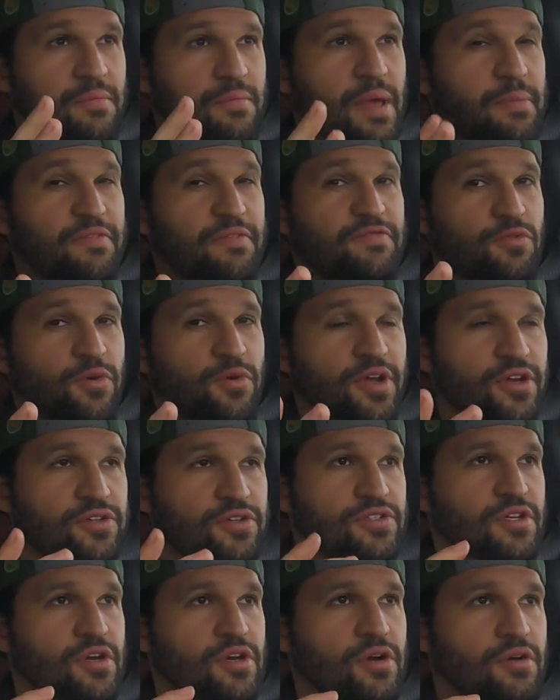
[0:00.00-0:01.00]
maybe four
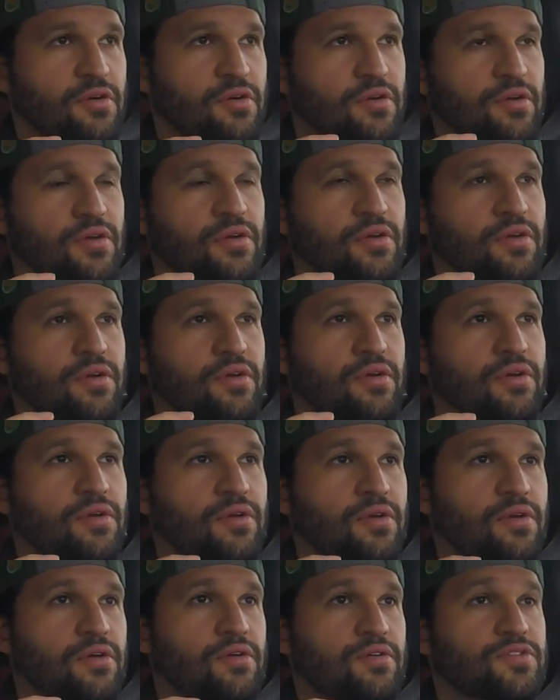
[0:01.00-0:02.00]
years
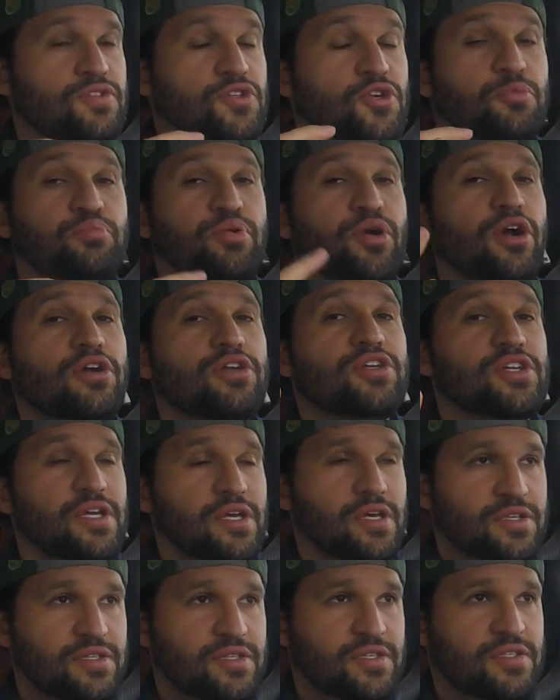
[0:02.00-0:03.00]
ago, to
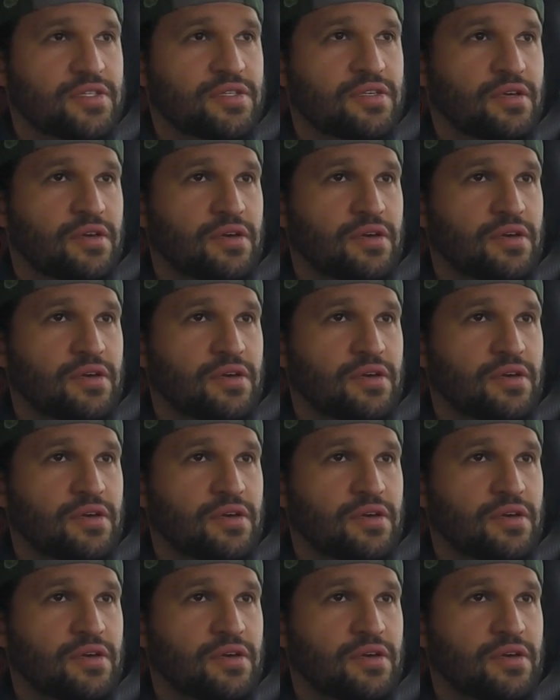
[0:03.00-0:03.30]
purchase